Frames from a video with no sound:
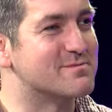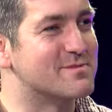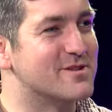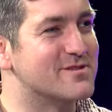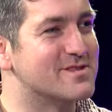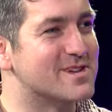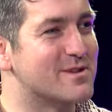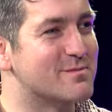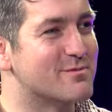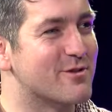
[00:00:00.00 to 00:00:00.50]

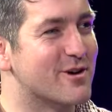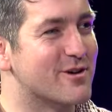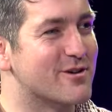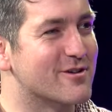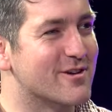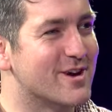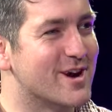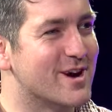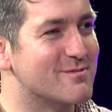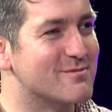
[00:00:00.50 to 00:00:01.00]
music
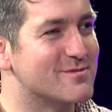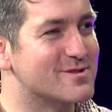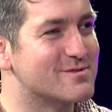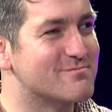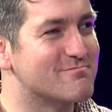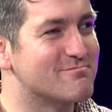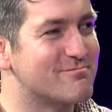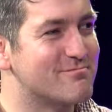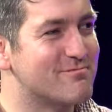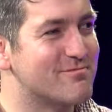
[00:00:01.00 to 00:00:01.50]
programs,
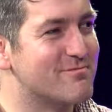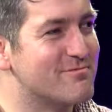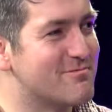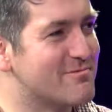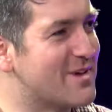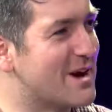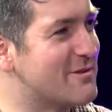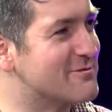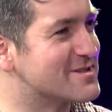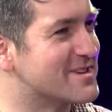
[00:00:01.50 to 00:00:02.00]

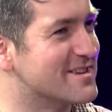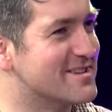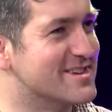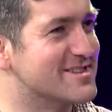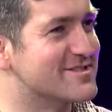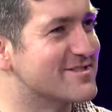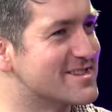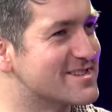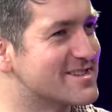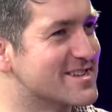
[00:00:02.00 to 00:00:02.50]
that was an
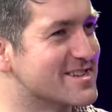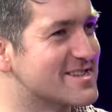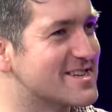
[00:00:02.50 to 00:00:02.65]
interesting